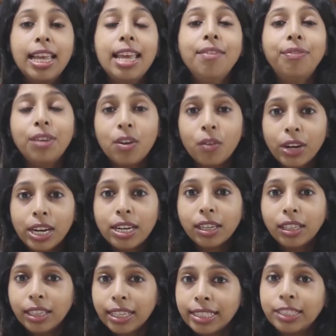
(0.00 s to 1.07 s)
If a
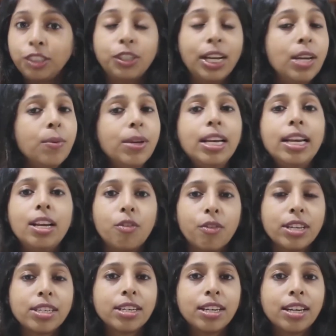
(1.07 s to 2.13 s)
reader is genuinely
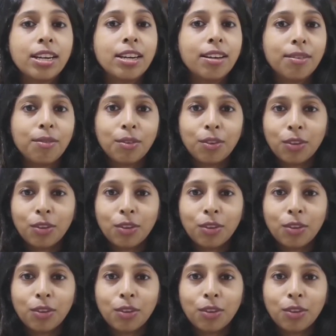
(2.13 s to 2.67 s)
interested in